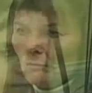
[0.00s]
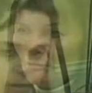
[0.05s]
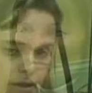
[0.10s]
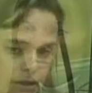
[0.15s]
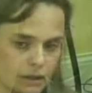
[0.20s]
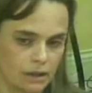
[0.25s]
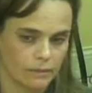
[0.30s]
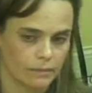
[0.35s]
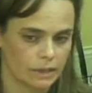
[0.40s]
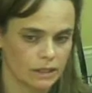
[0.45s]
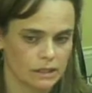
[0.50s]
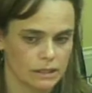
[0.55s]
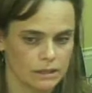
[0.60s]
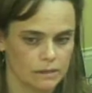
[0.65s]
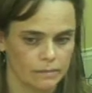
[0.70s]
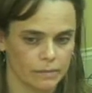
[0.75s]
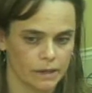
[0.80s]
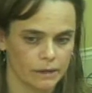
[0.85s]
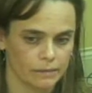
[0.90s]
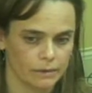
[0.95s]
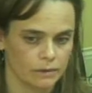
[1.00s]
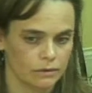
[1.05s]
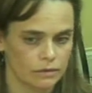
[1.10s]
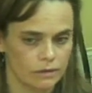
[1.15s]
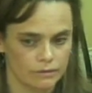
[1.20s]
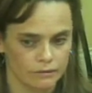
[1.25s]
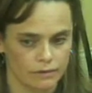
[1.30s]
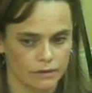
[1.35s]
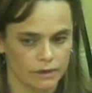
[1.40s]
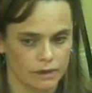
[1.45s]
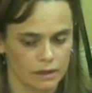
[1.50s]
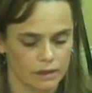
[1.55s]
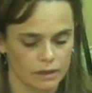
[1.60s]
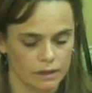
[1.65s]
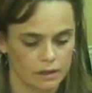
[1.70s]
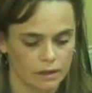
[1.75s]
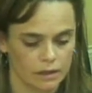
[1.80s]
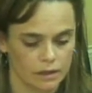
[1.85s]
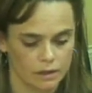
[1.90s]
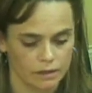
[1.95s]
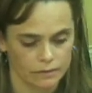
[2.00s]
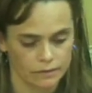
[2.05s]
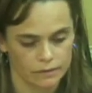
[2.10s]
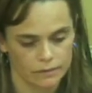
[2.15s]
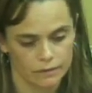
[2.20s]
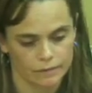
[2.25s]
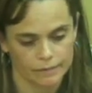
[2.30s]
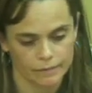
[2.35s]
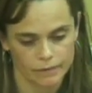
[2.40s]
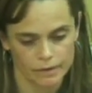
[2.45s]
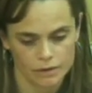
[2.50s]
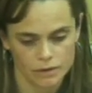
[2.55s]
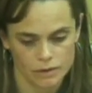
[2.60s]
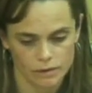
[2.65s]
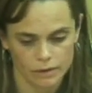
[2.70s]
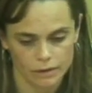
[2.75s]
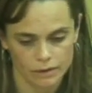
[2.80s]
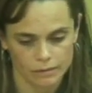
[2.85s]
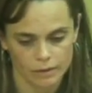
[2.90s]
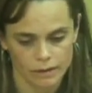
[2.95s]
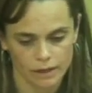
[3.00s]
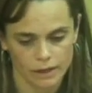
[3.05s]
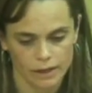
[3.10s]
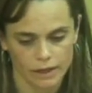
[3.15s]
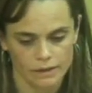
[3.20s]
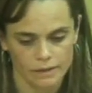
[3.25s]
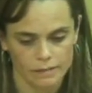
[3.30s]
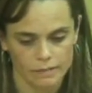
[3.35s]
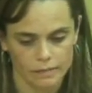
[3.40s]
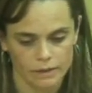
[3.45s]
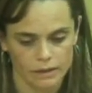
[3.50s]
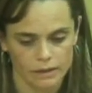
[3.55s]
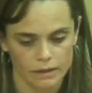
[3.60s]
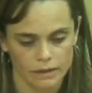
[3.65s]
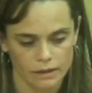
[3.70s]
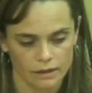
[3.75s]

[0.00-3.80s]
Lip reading: but I mean, it's probably no different than any other issue anybody has, but